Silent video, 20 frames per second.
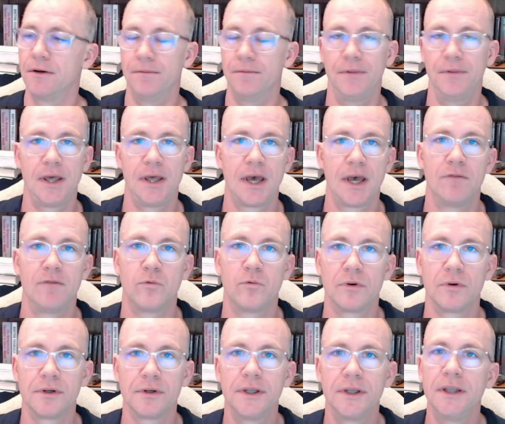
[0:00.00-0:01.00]
They have
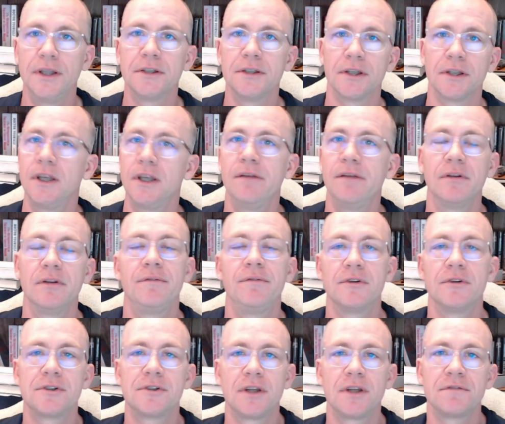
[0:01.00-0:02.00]
warranties, and even if
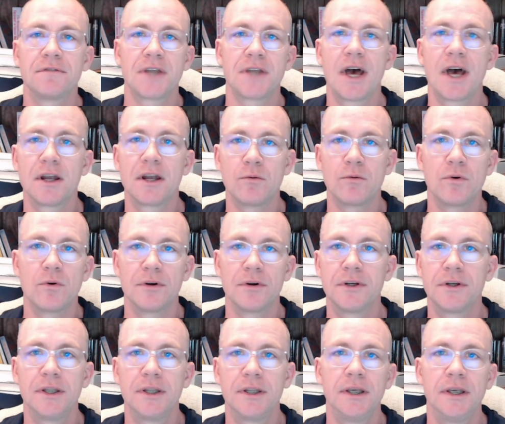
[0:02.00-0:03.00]
your stuff's out of
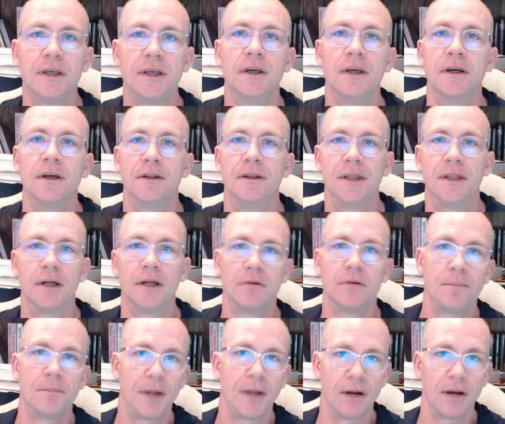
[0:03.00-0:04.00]
warranty, they'll
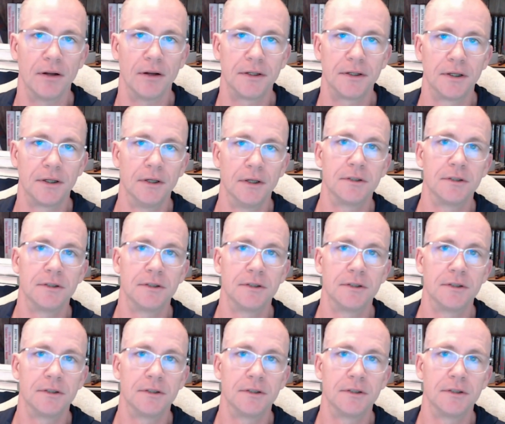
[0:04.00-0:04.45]
repair it.